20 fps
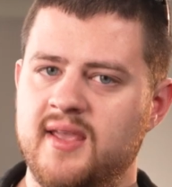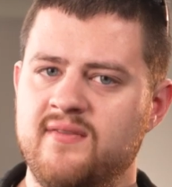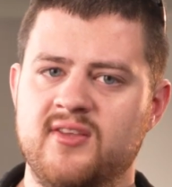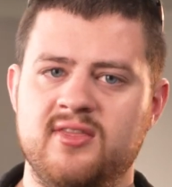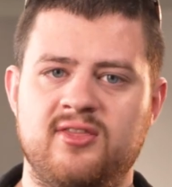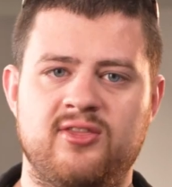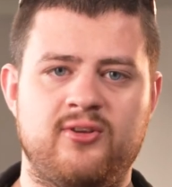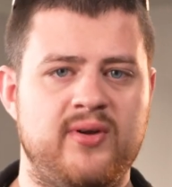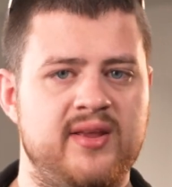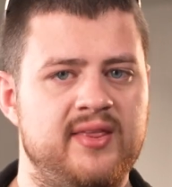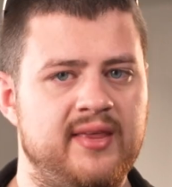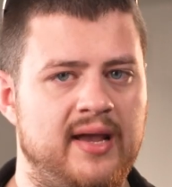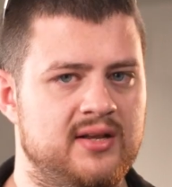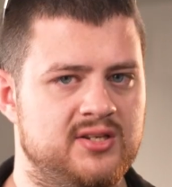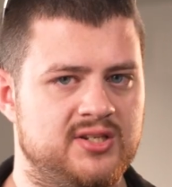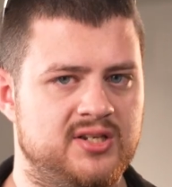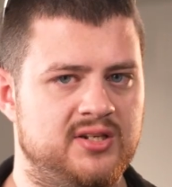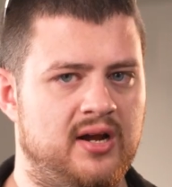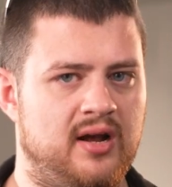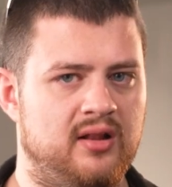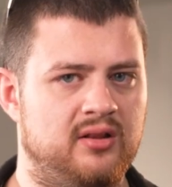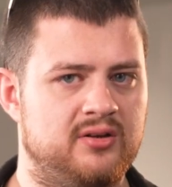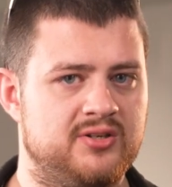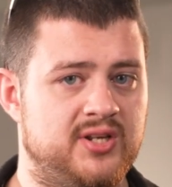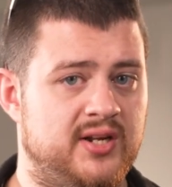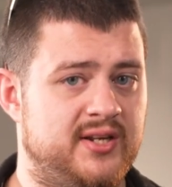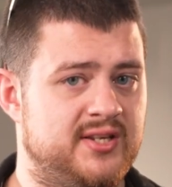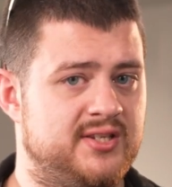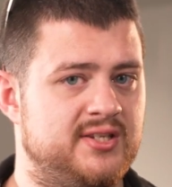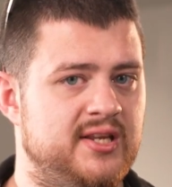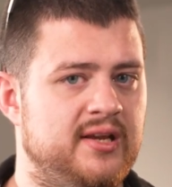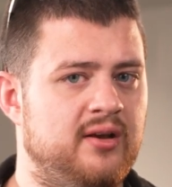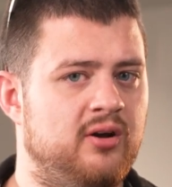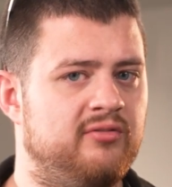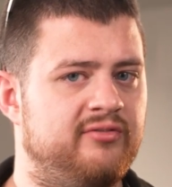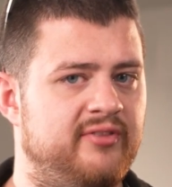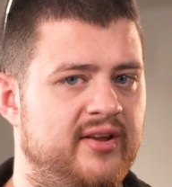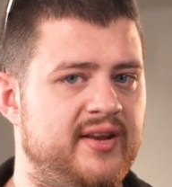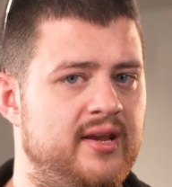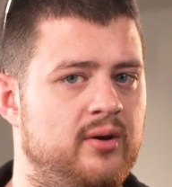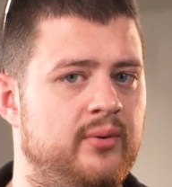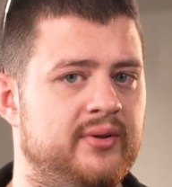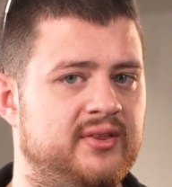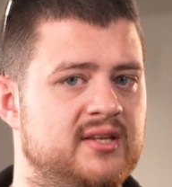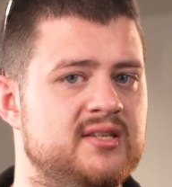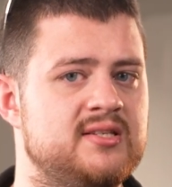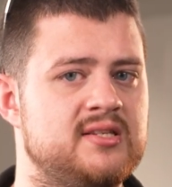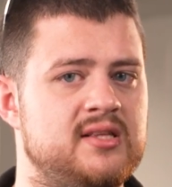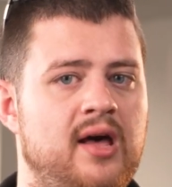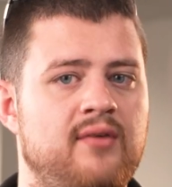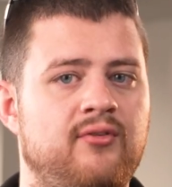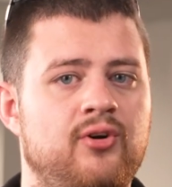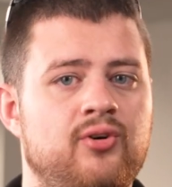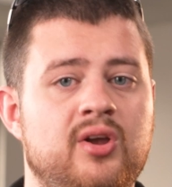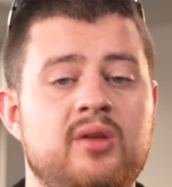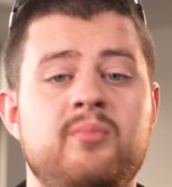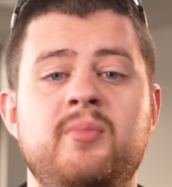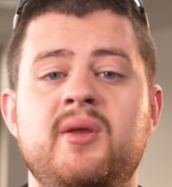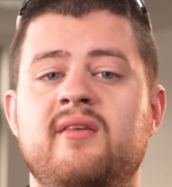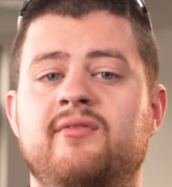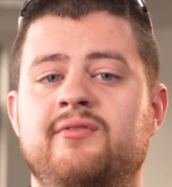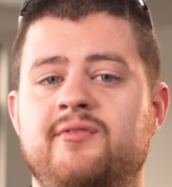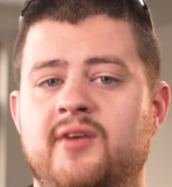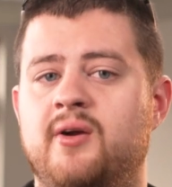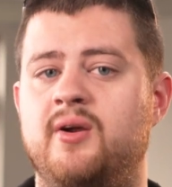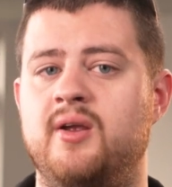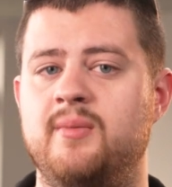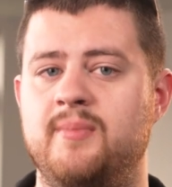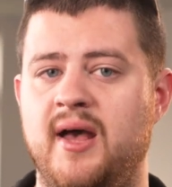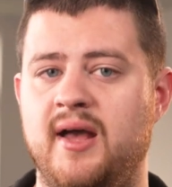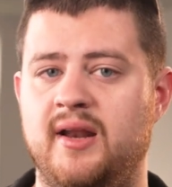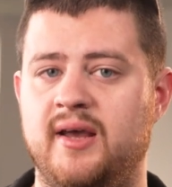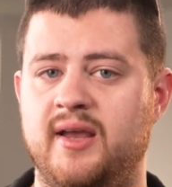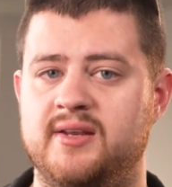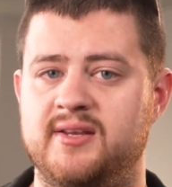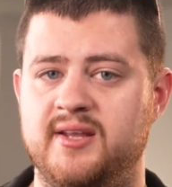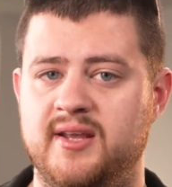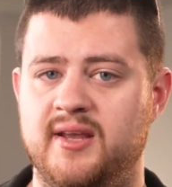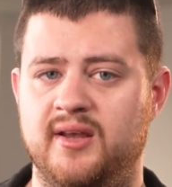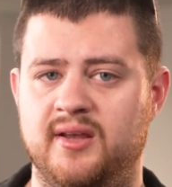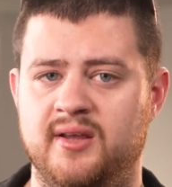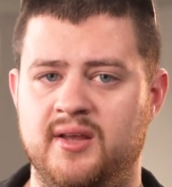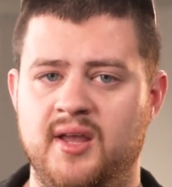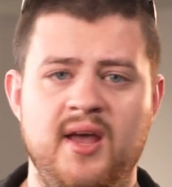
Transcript: Even $3,000 on a single video at this level could be a very bad idea.